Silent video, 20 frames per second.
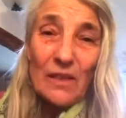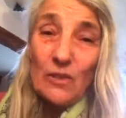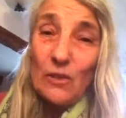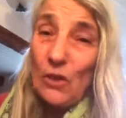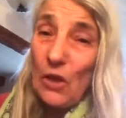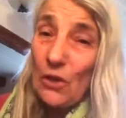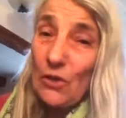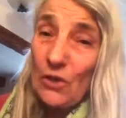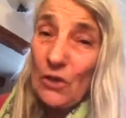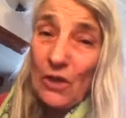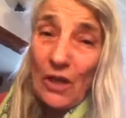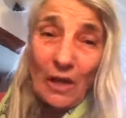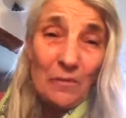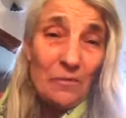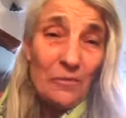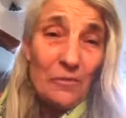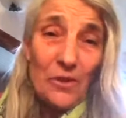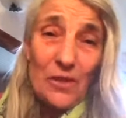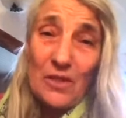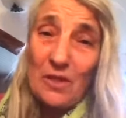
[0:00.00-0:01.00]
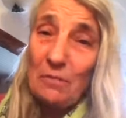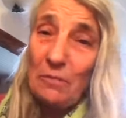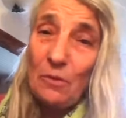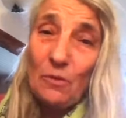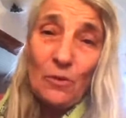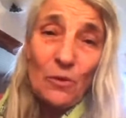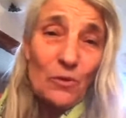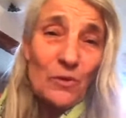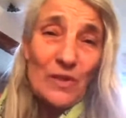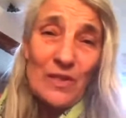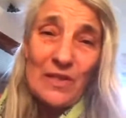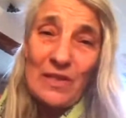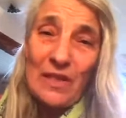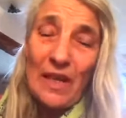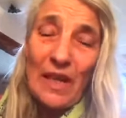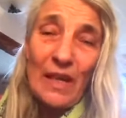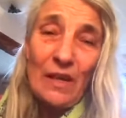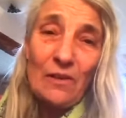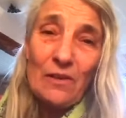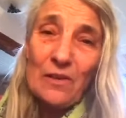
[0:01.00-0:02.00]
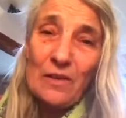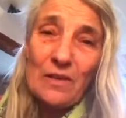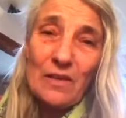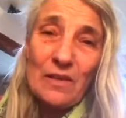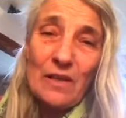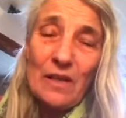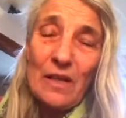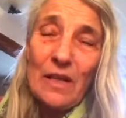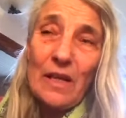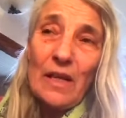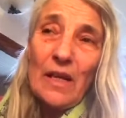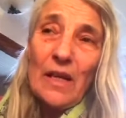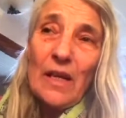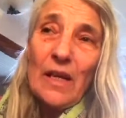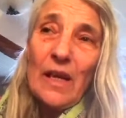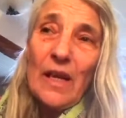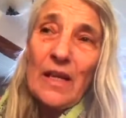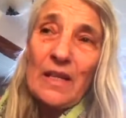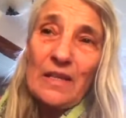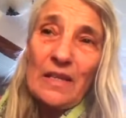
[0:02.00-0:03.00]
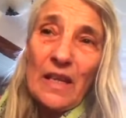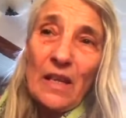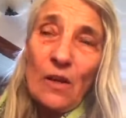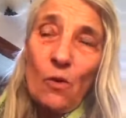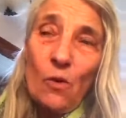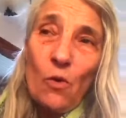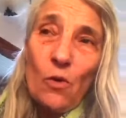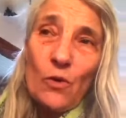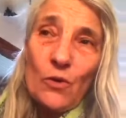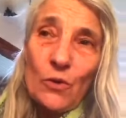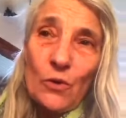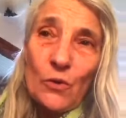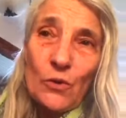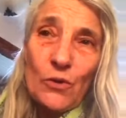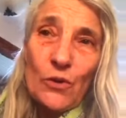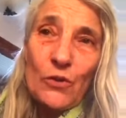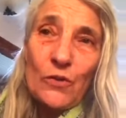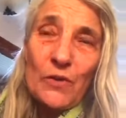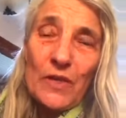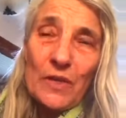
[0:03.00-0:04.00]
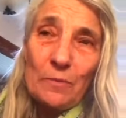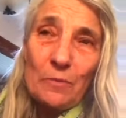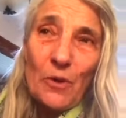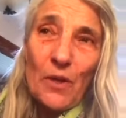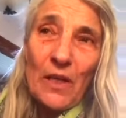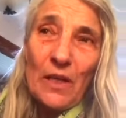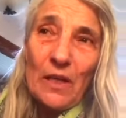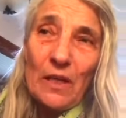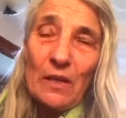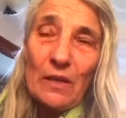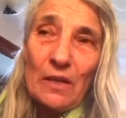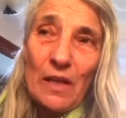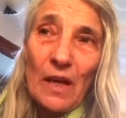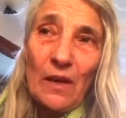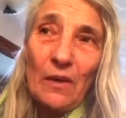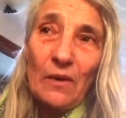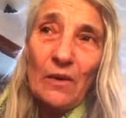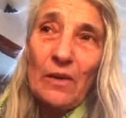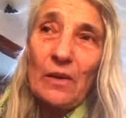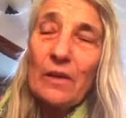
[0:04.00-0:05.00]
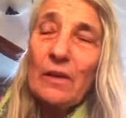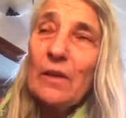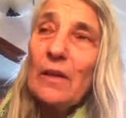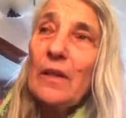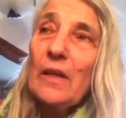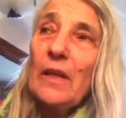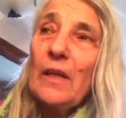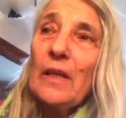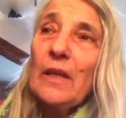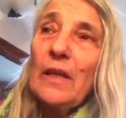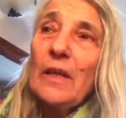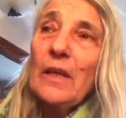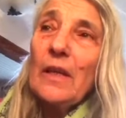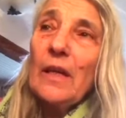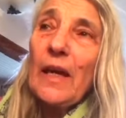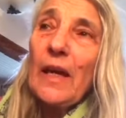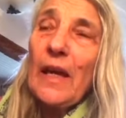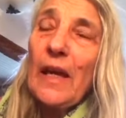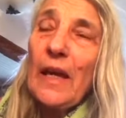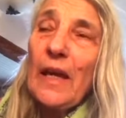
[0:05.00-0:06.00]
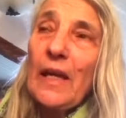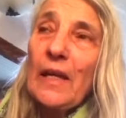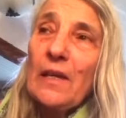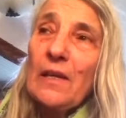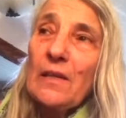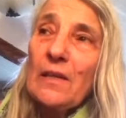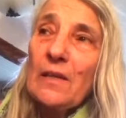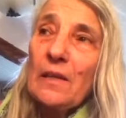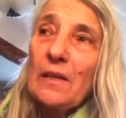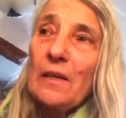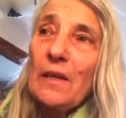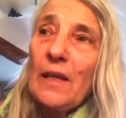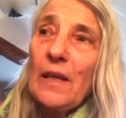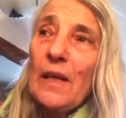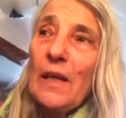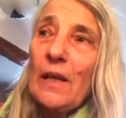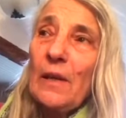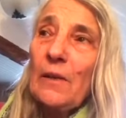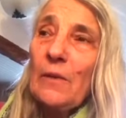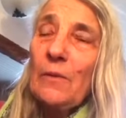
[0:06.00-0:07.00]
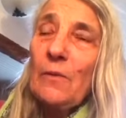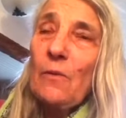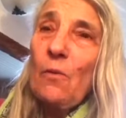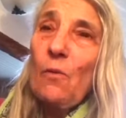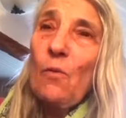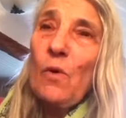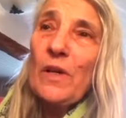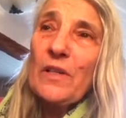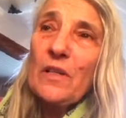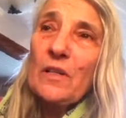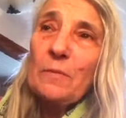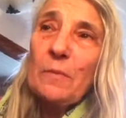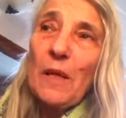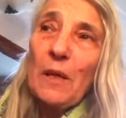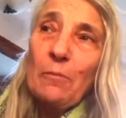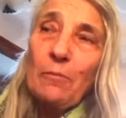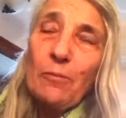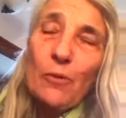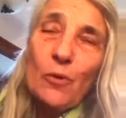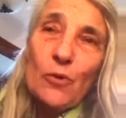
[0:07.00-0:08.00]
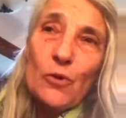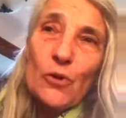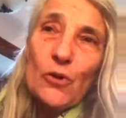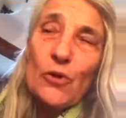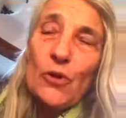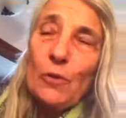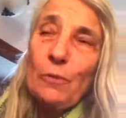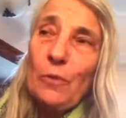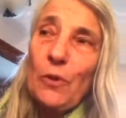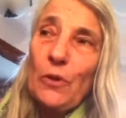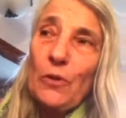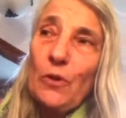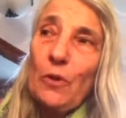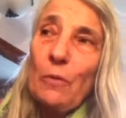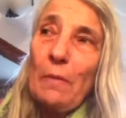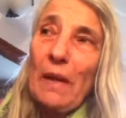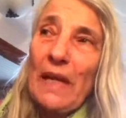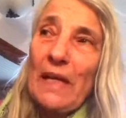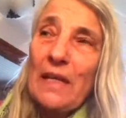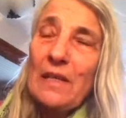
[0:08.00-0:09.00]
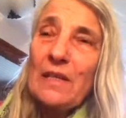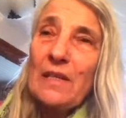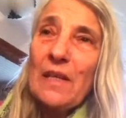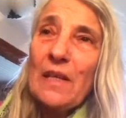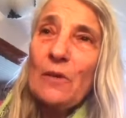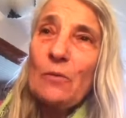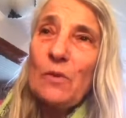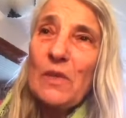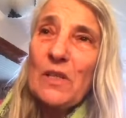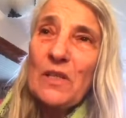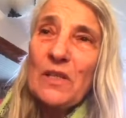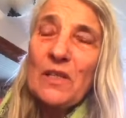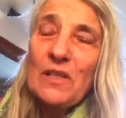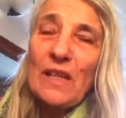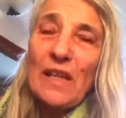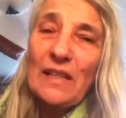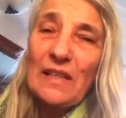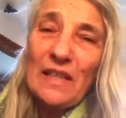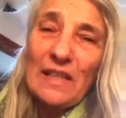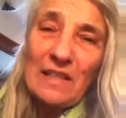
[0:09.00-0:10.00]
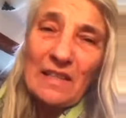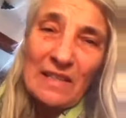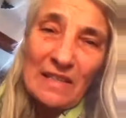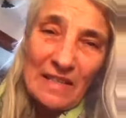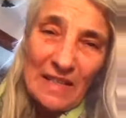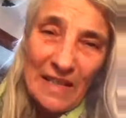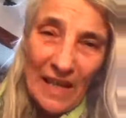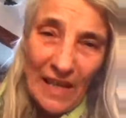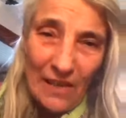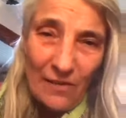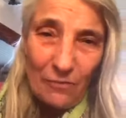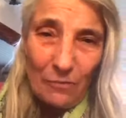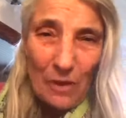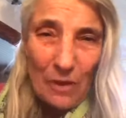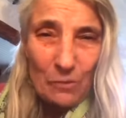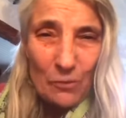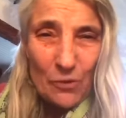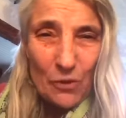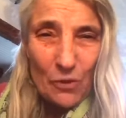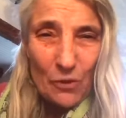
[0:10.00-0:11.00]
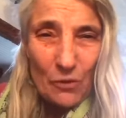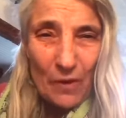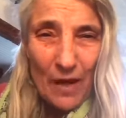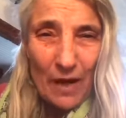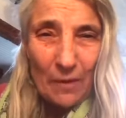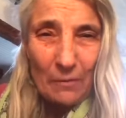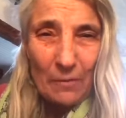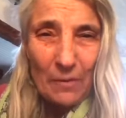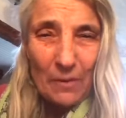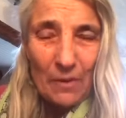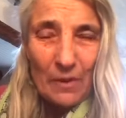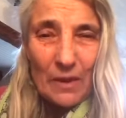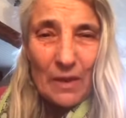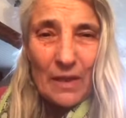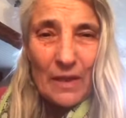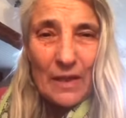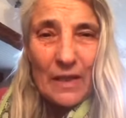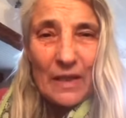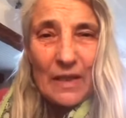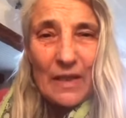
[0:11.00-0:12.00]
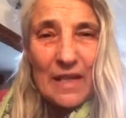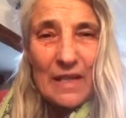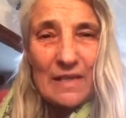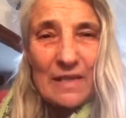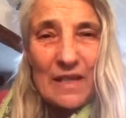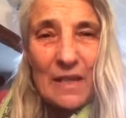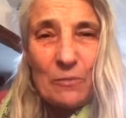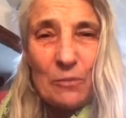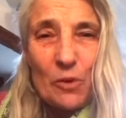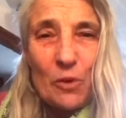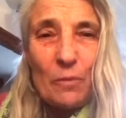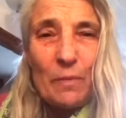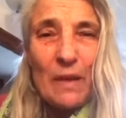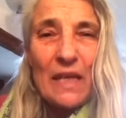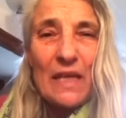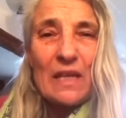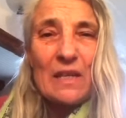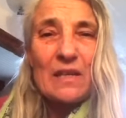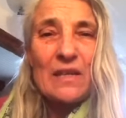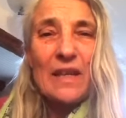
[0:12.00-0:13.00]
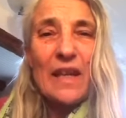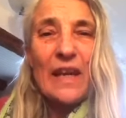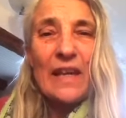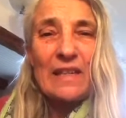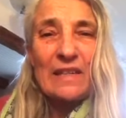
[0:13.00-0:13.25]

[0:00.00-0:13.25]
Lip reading: not comfortable on this chaos, as the old order is breaking down, and what is being pushed upon humanity, which is that enslavement program. Let's keep humanity